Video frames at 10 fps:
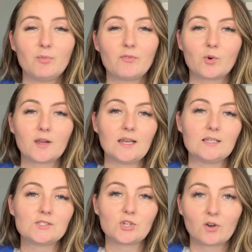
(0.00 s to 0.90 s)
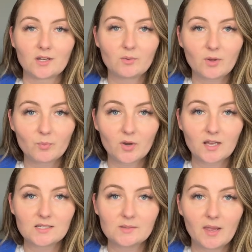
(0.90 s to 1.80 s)
before getting started with print
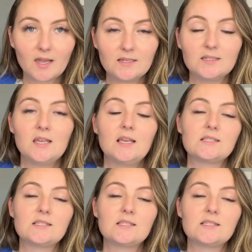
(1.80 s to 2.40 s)
on demand